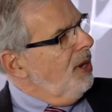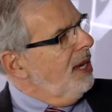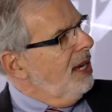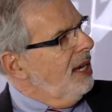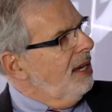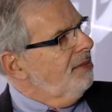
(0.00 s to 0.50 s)

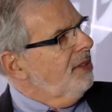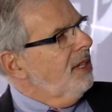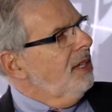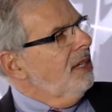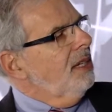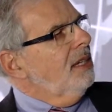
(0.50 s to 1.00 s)
We have
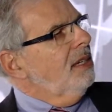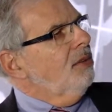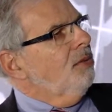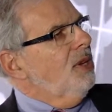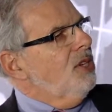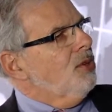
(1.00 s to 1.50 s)

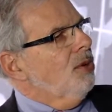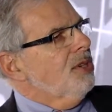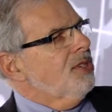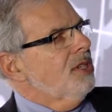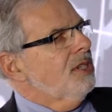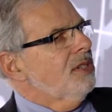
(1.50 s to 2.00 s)

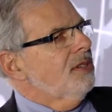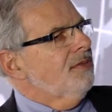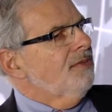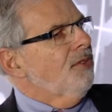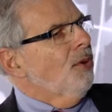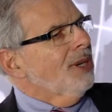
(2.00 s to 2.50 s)
resources
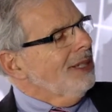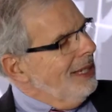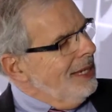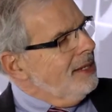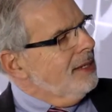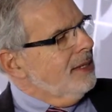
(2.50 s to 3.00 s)
for at
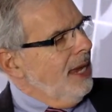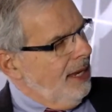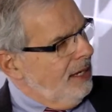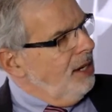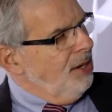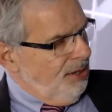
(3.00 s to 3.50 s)
least
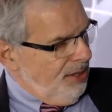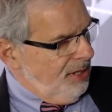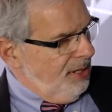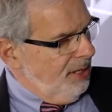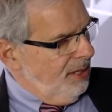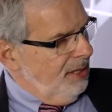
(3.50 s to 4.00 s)
10
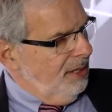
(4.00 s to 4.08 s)
years.